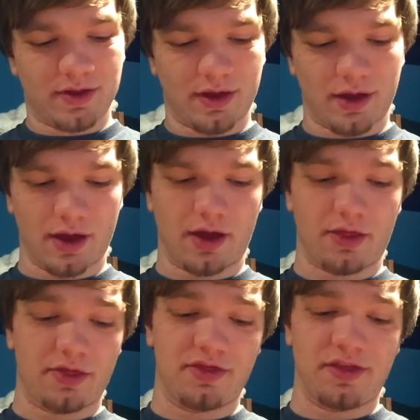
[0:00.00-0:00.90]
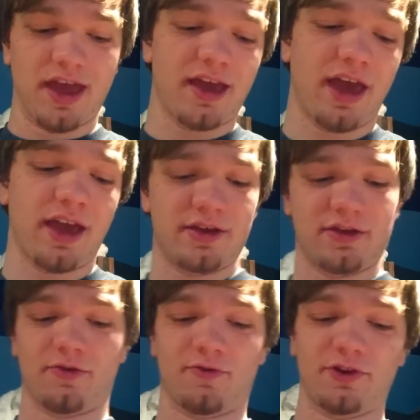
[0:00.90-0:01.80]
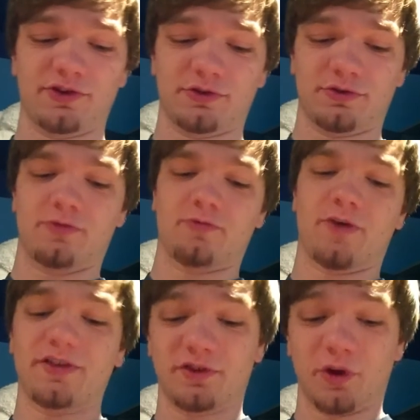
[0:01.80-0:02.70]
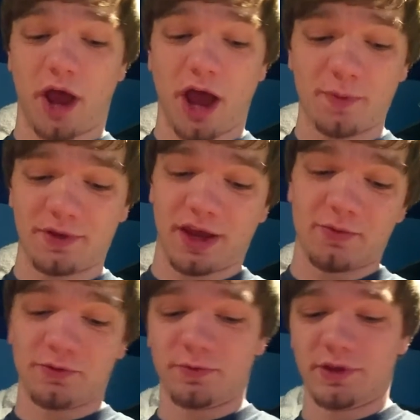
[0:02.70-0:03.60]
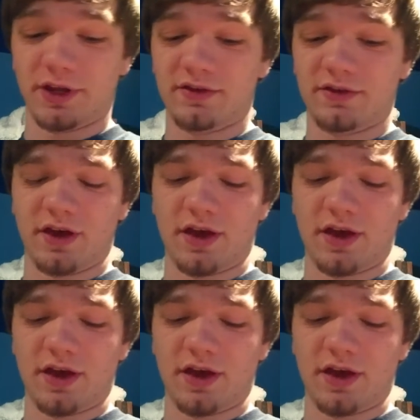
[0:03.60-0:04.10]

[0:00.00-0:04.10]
AKA the official Redstone update was released